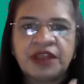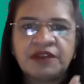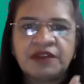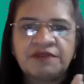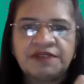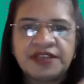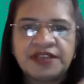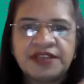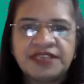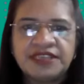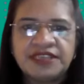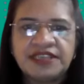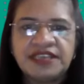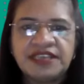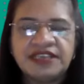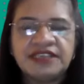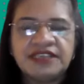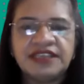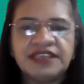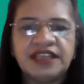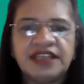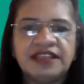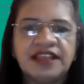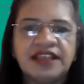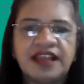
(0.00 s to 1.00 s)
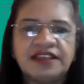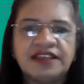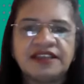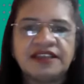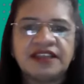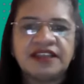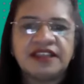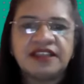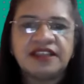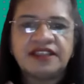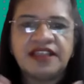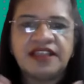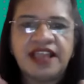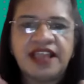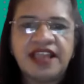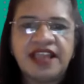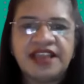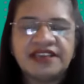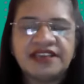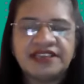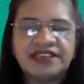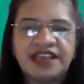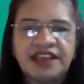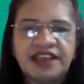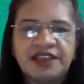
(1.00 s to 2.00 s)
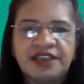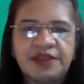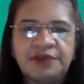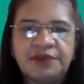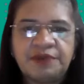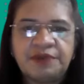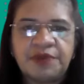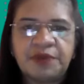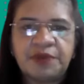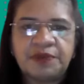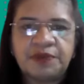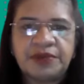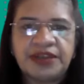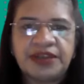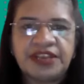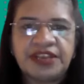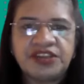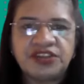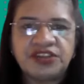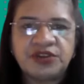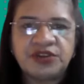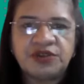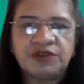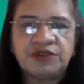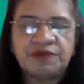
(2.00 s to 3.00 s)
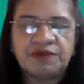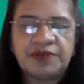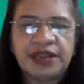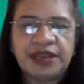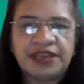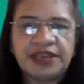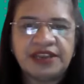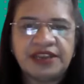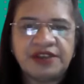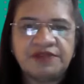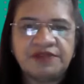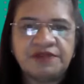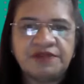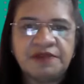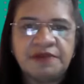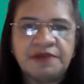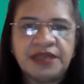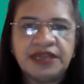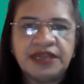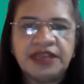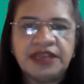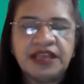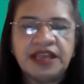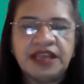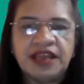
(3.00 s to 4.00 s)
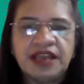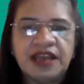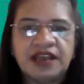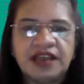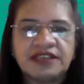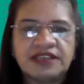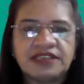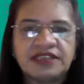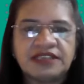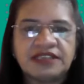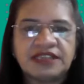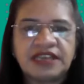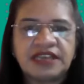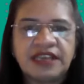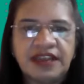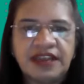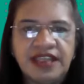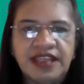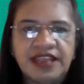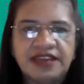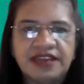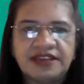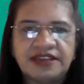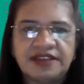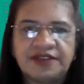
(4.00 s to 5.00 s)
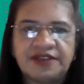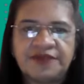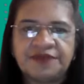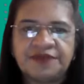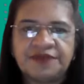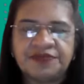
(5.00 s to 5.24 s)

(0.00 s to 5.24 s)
First is that the entire population of pregnant women are screened